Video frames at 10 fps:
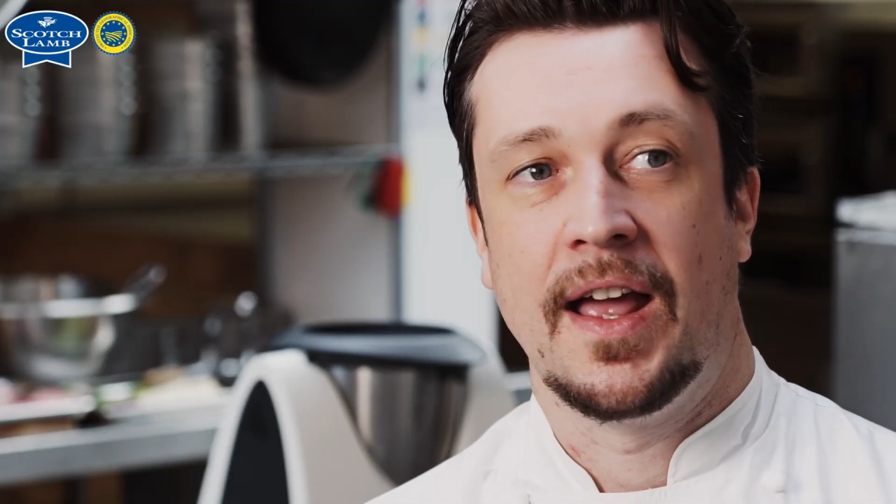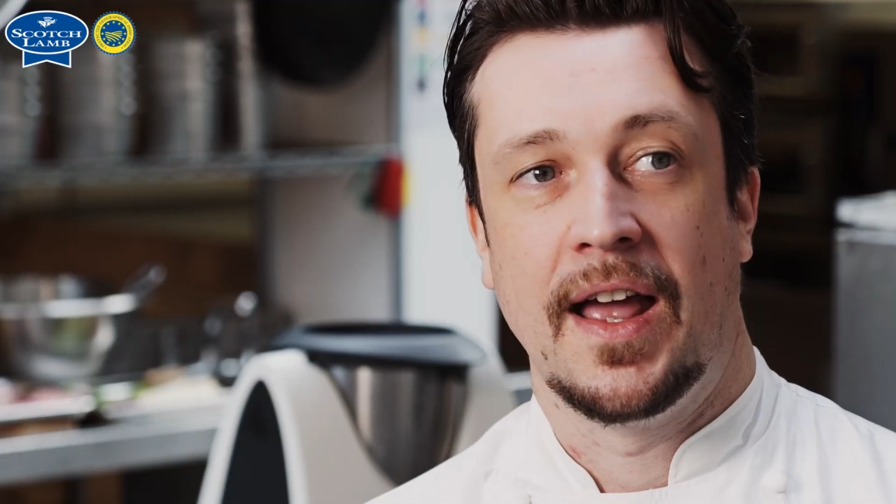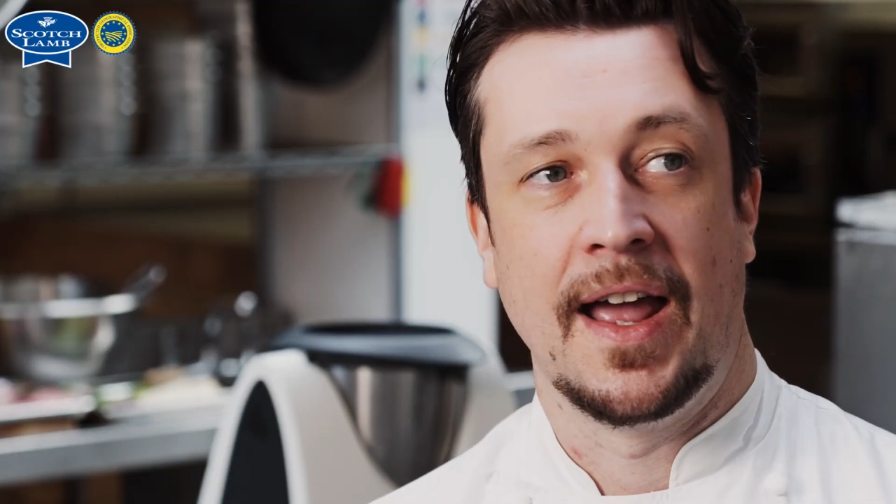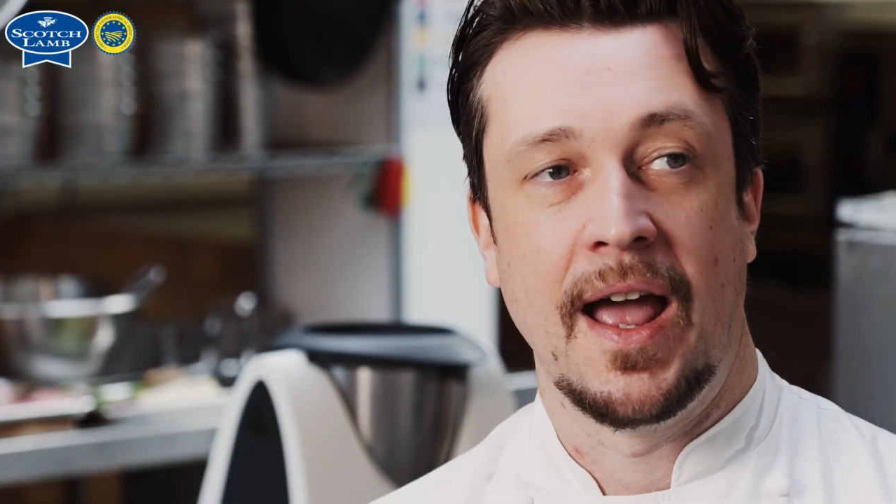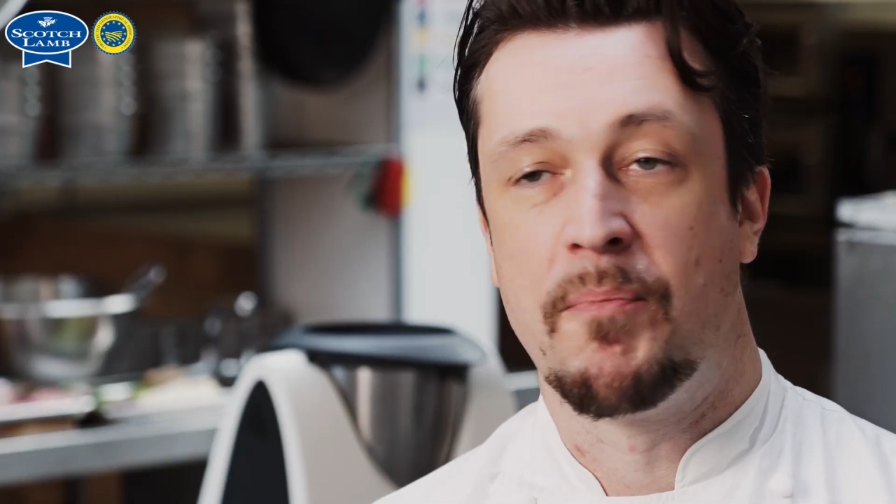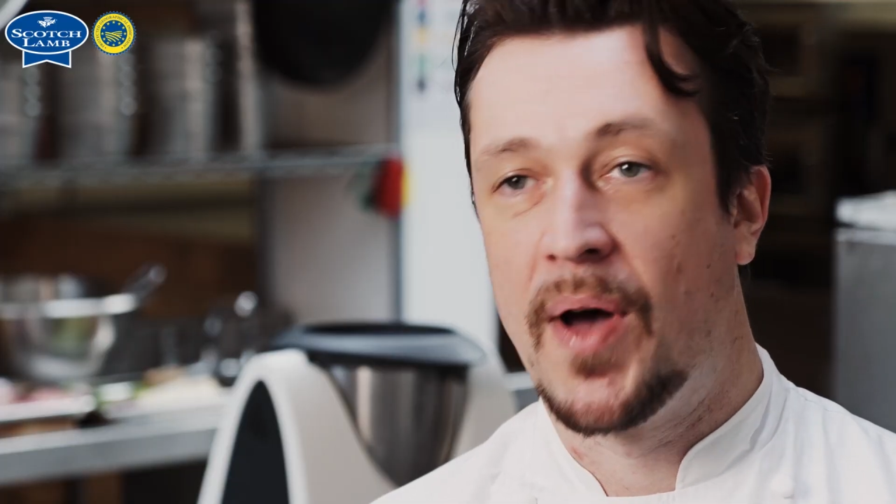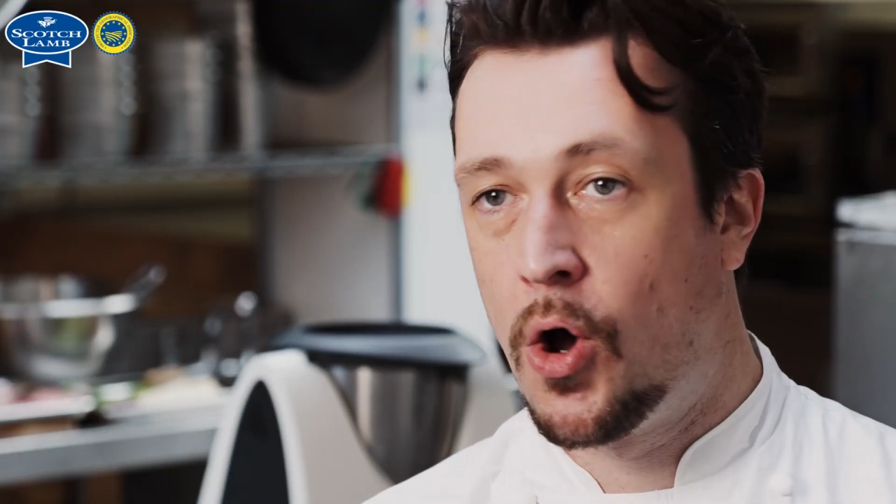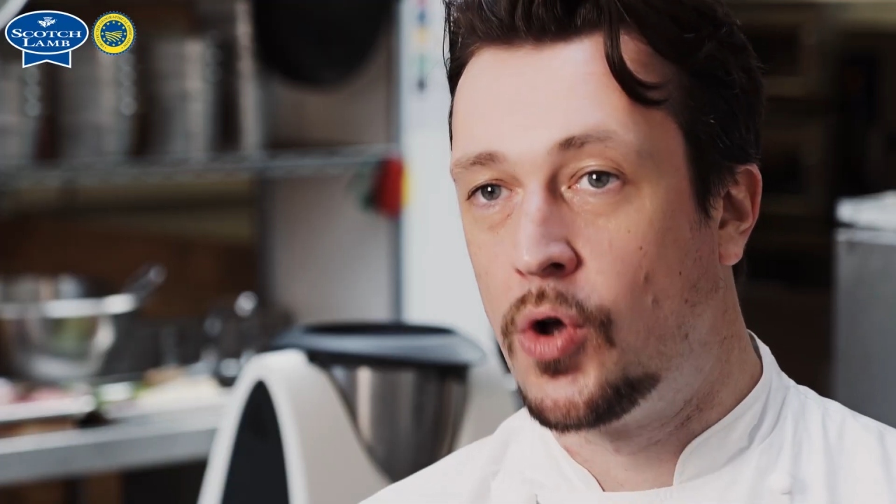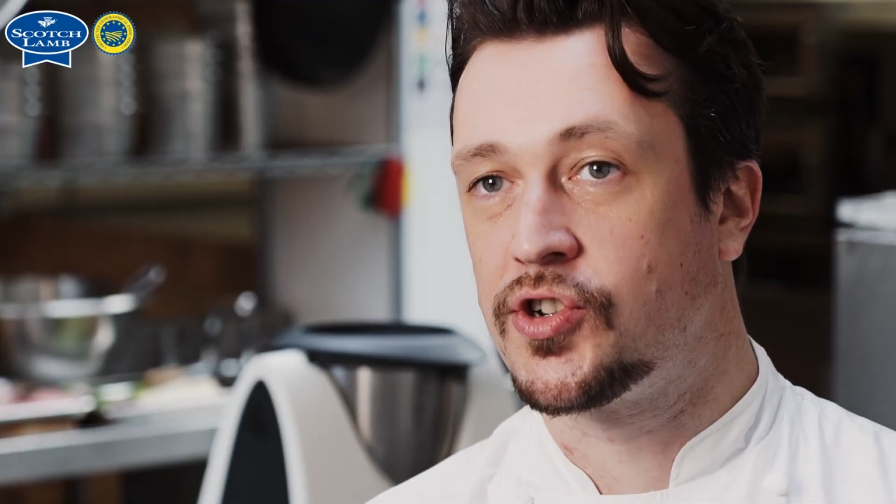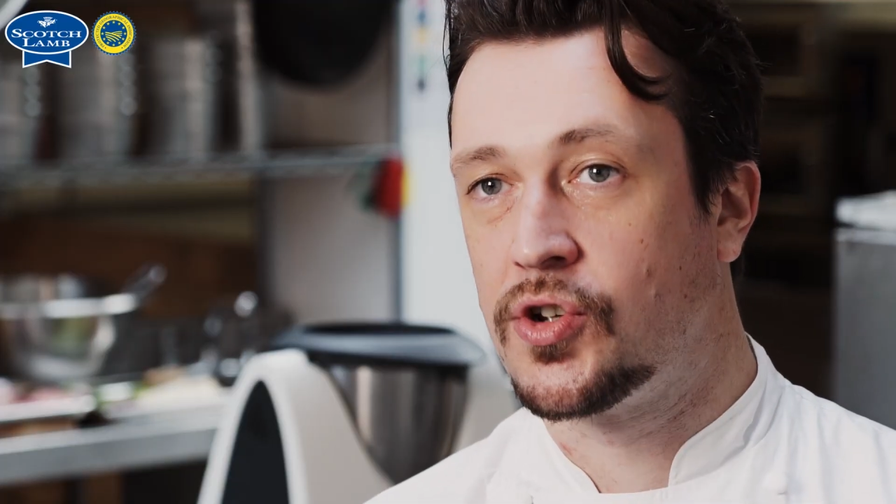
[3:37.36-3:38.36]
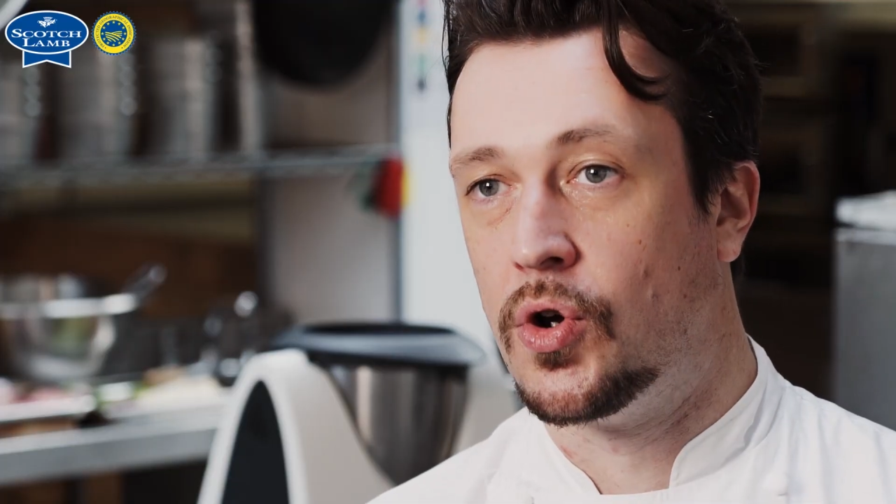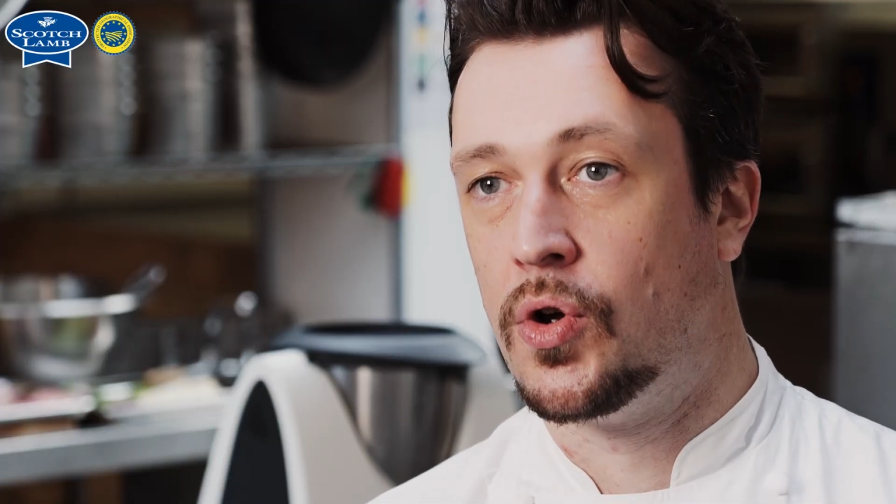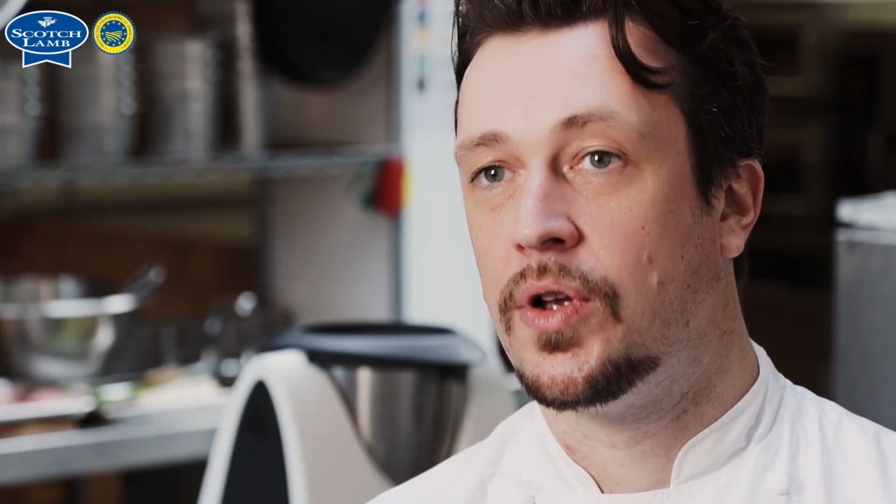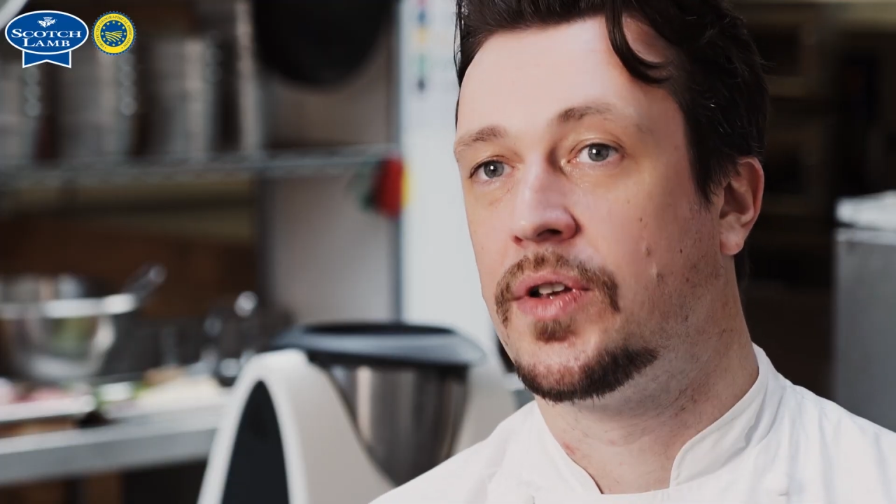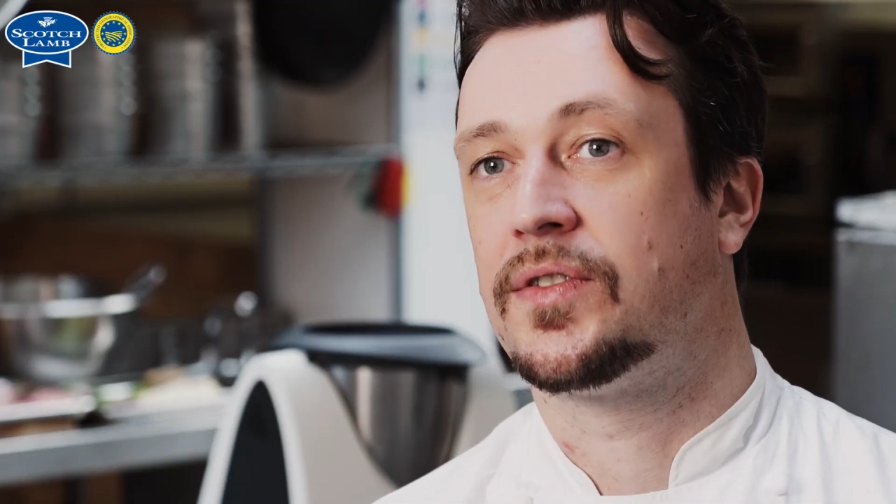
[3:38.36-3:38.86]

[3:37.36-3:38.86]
but also